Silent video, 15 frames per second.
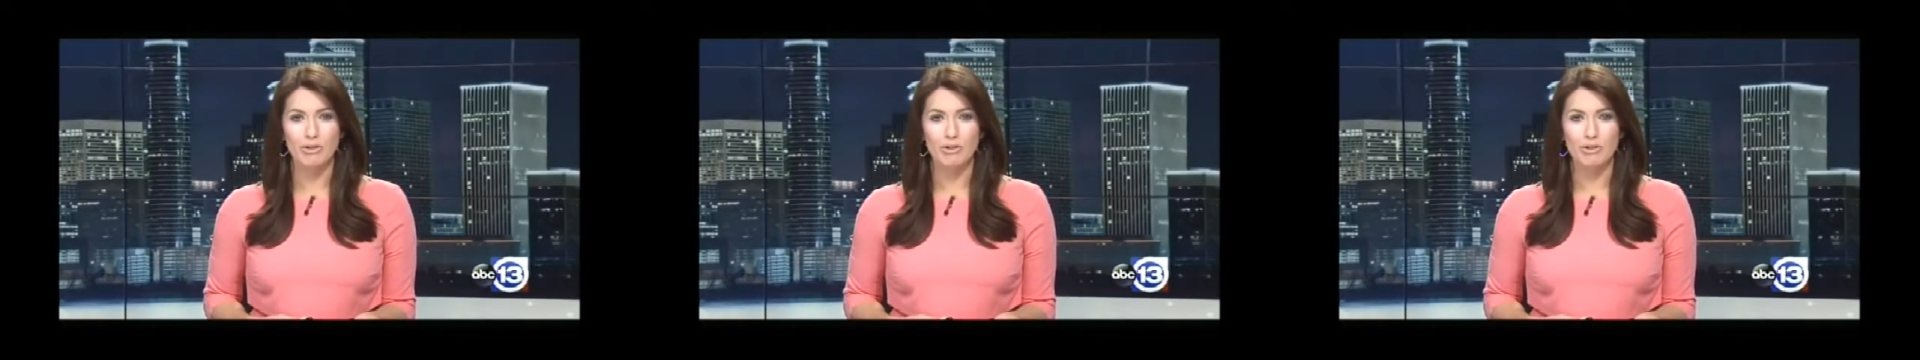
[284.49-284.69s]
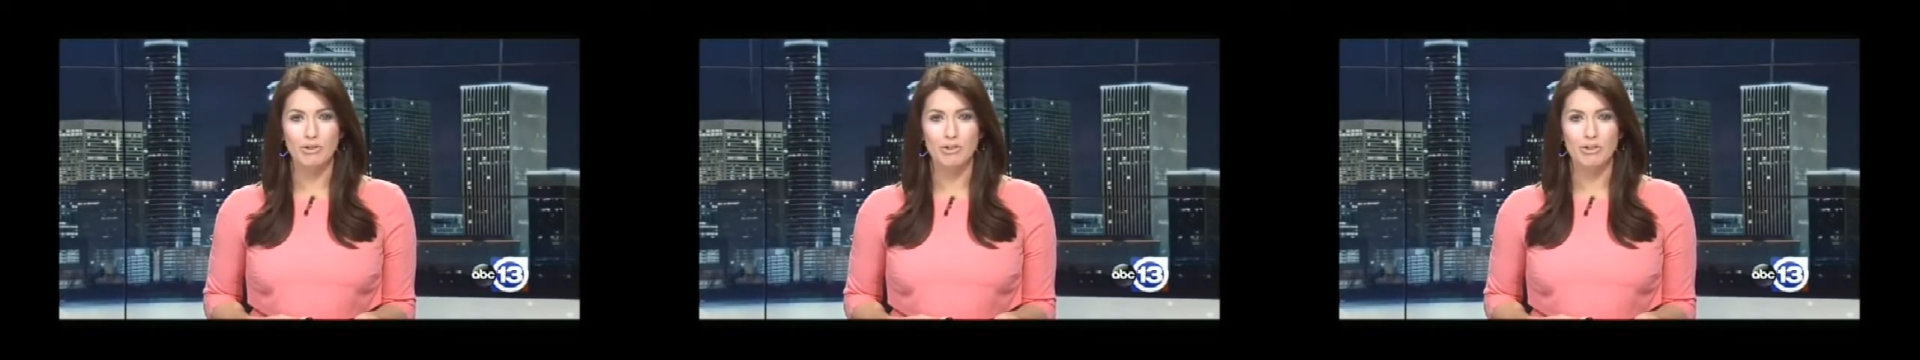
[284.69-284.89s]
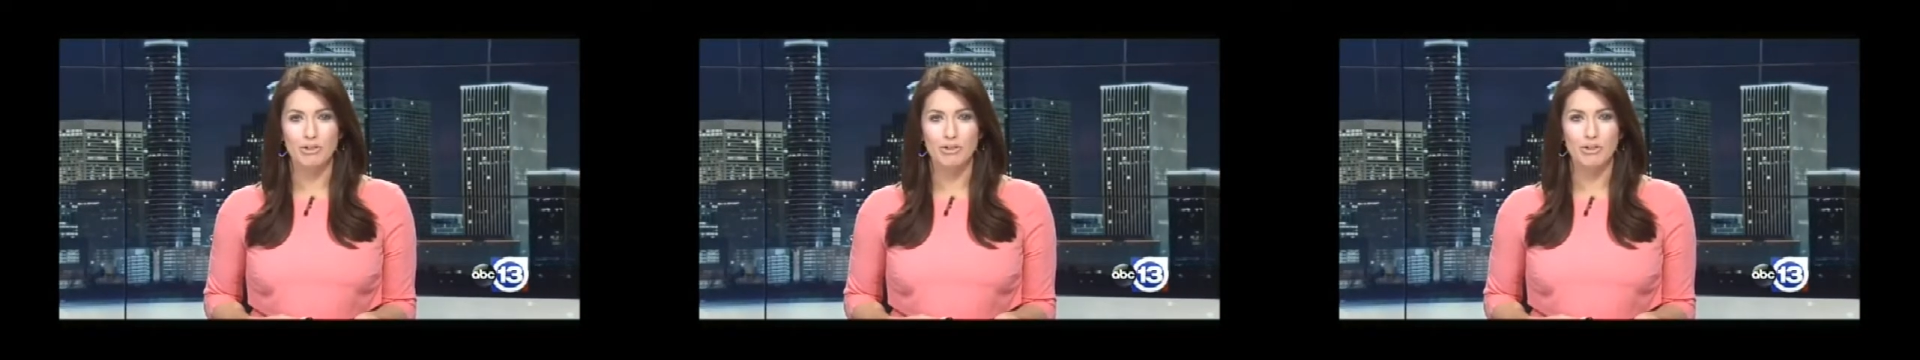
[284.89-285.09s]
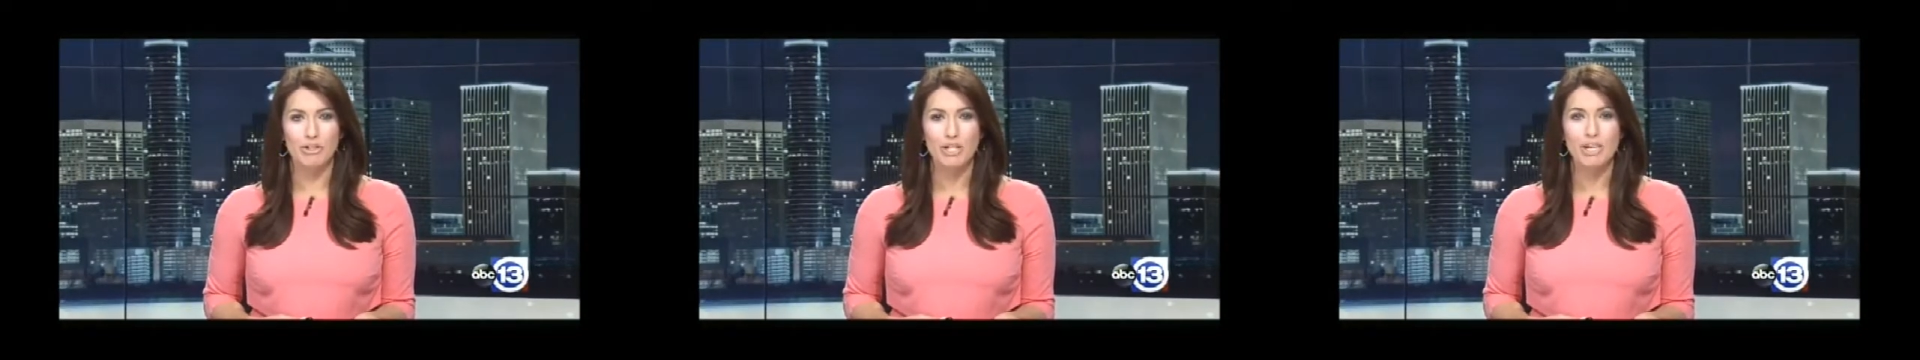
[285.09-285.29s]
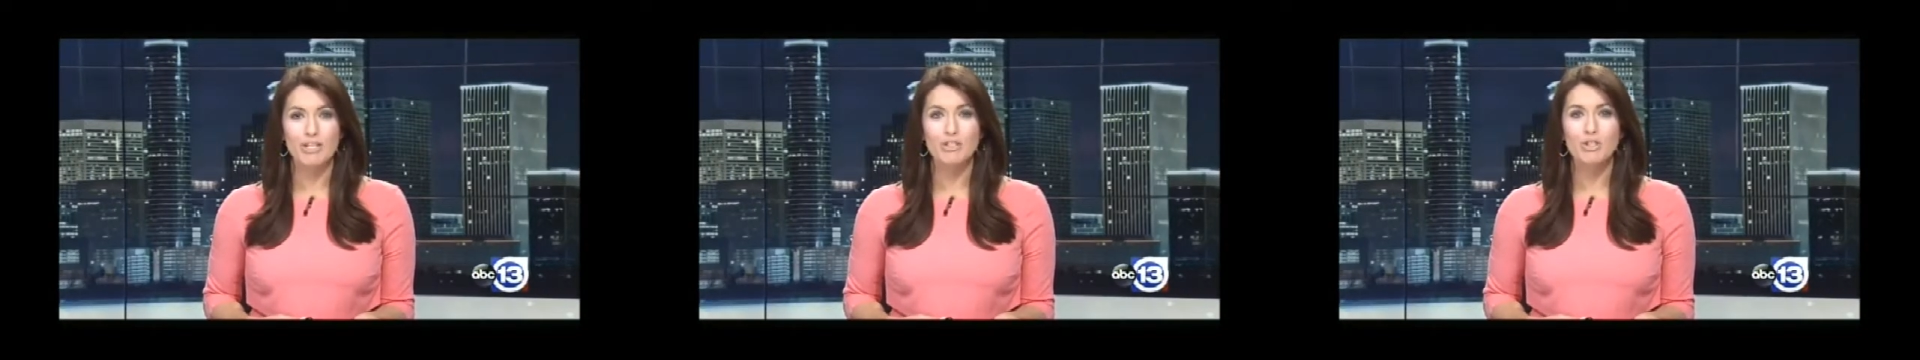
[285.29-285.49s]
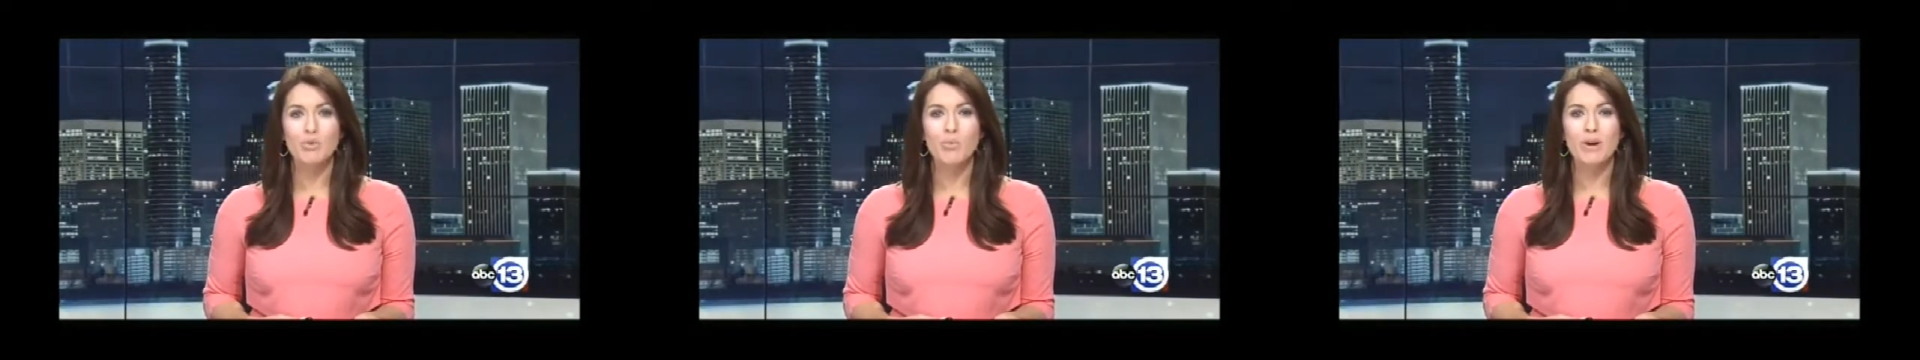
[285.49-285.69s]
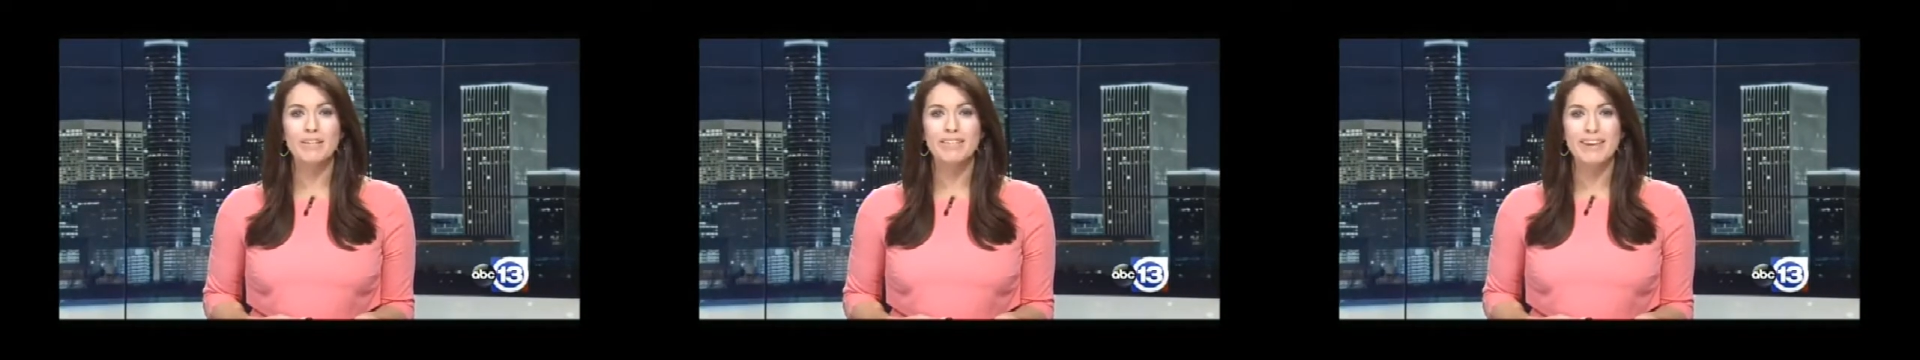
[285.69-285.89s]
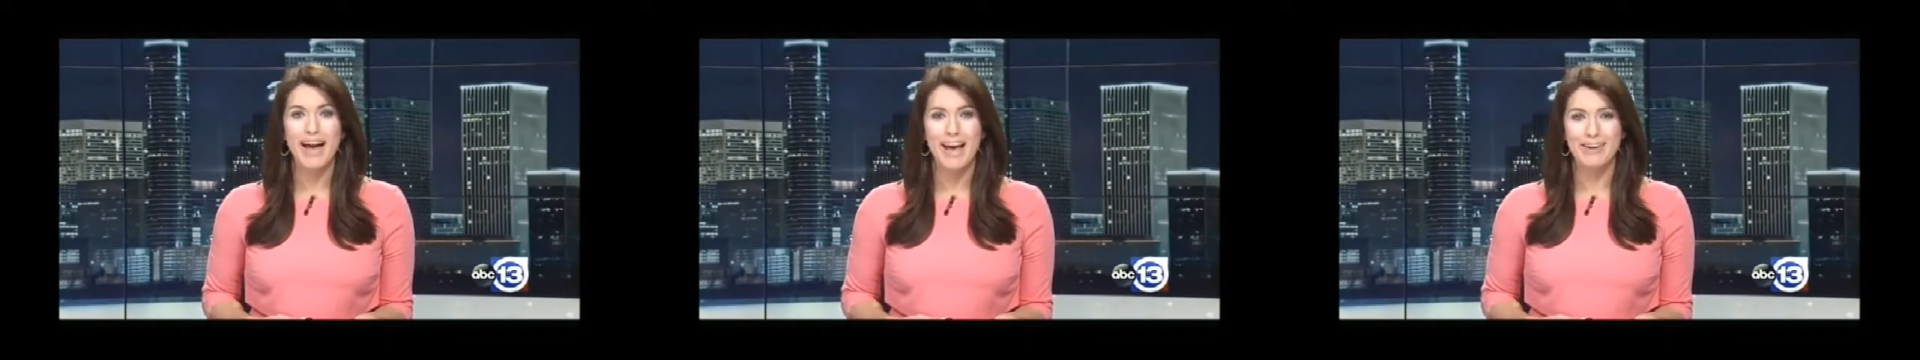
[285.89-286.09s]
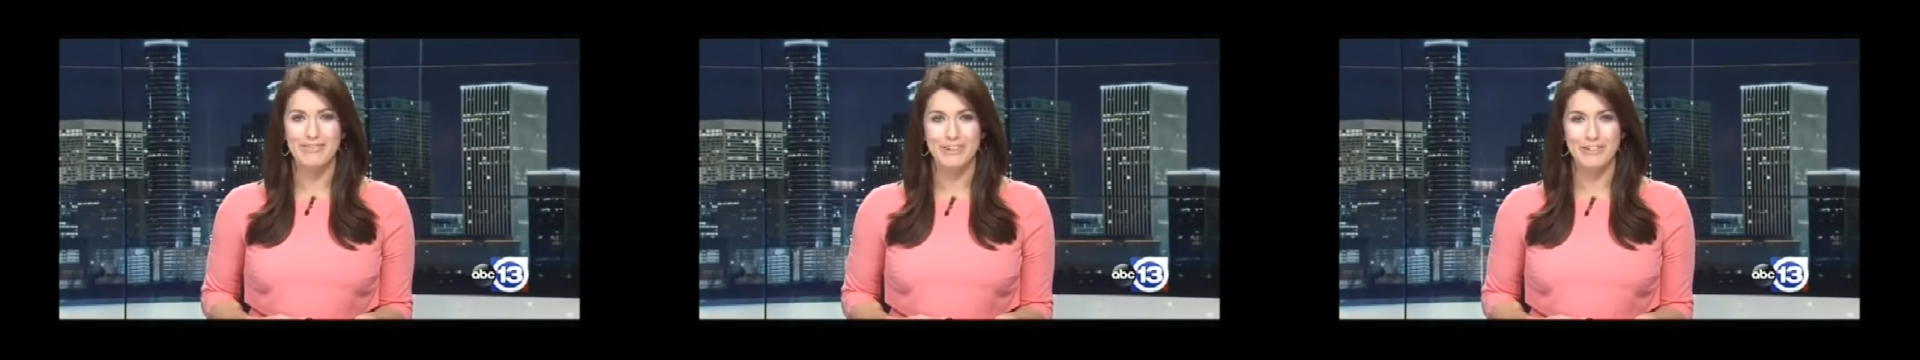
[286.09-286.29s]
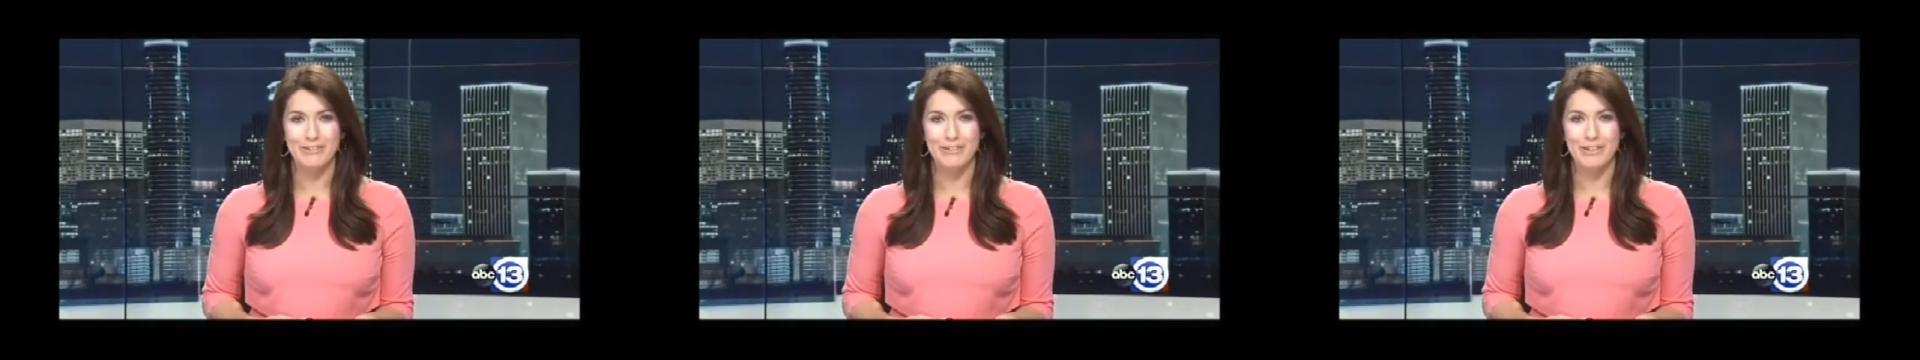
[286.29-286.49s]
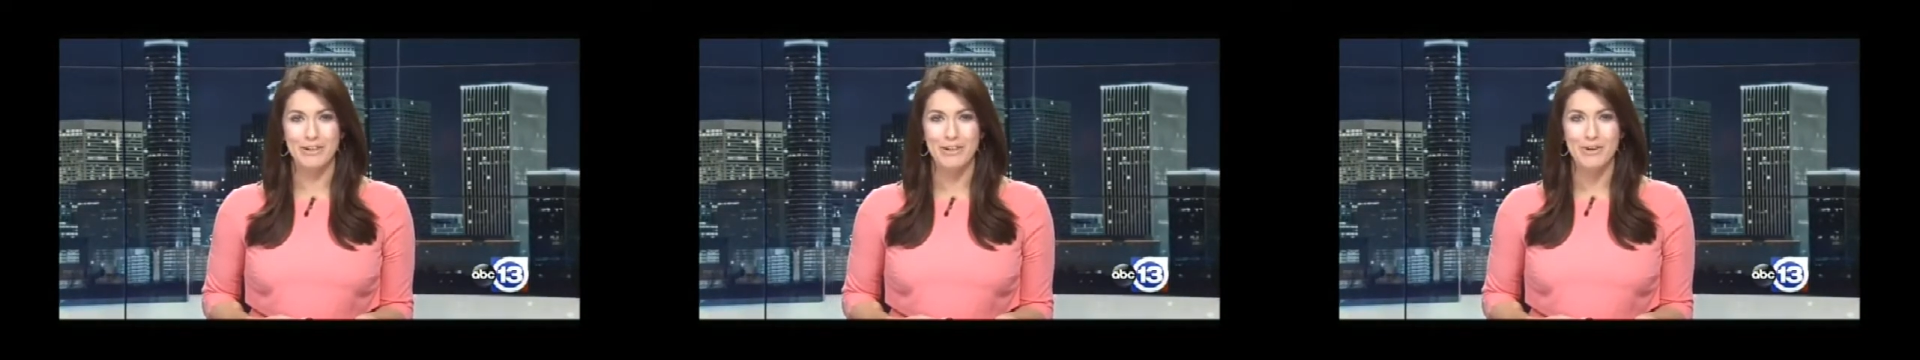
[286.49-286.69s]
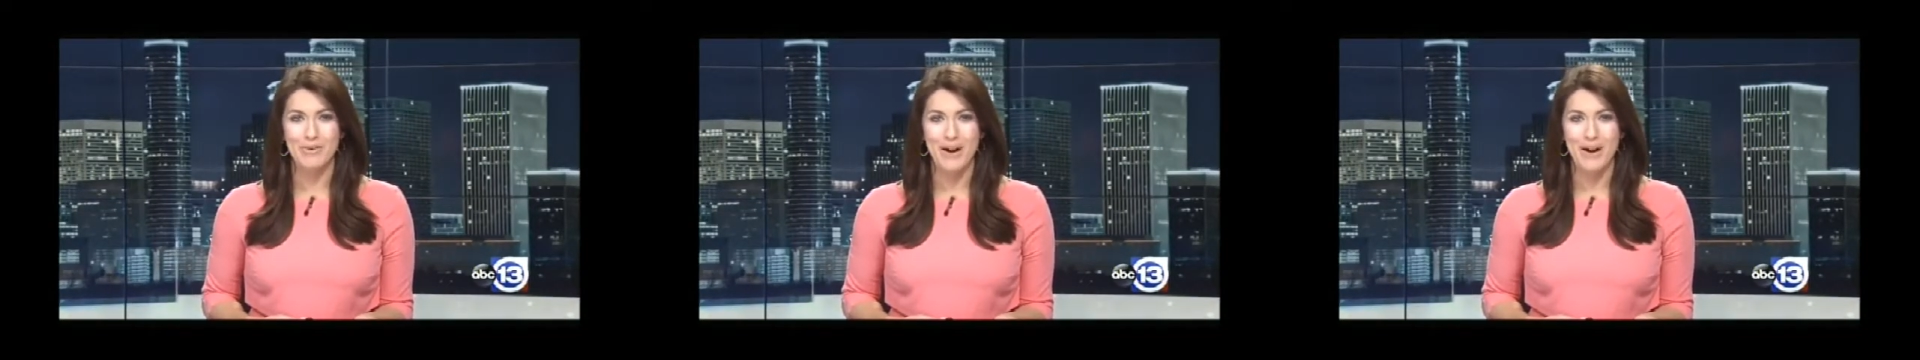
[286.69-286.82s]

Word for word: to ensure she's the one diving for the